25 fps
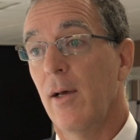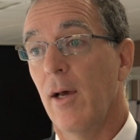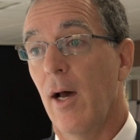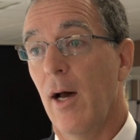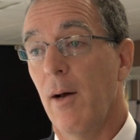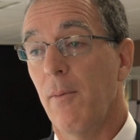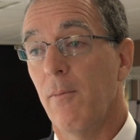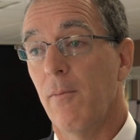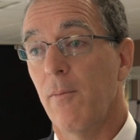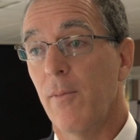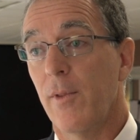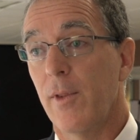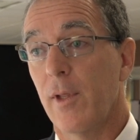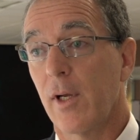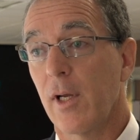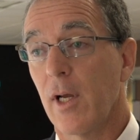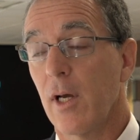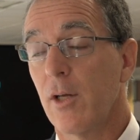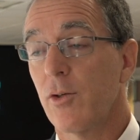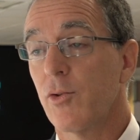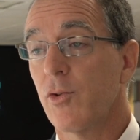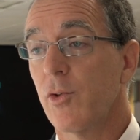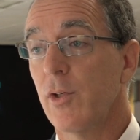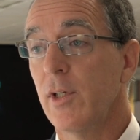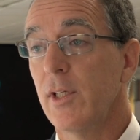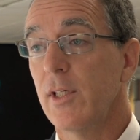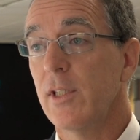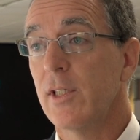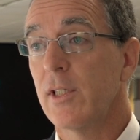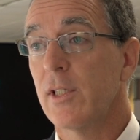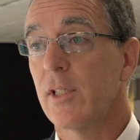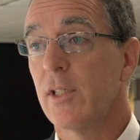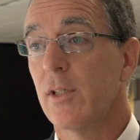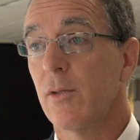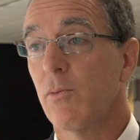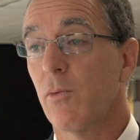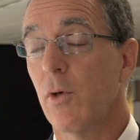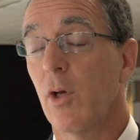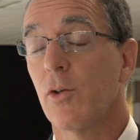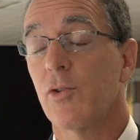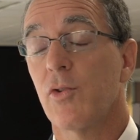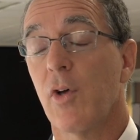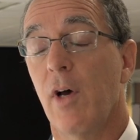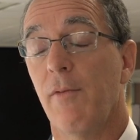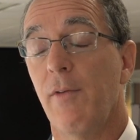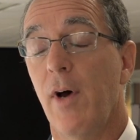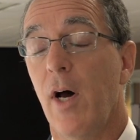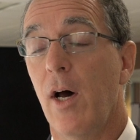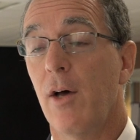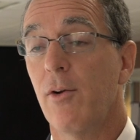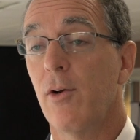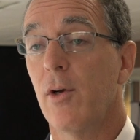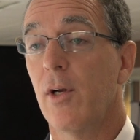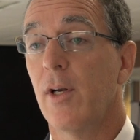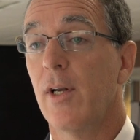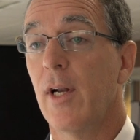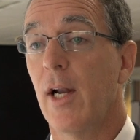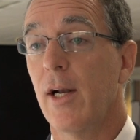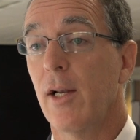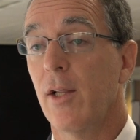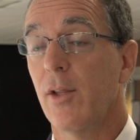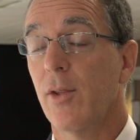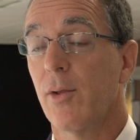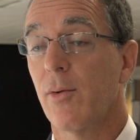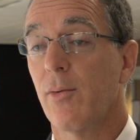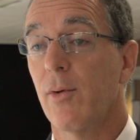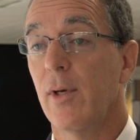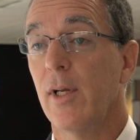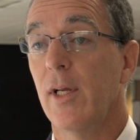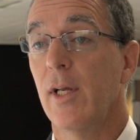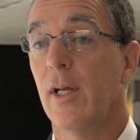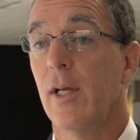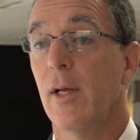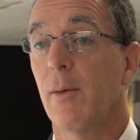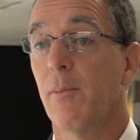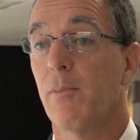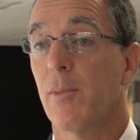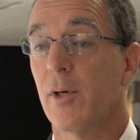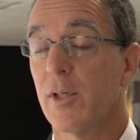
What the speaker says: The countries, we also have 193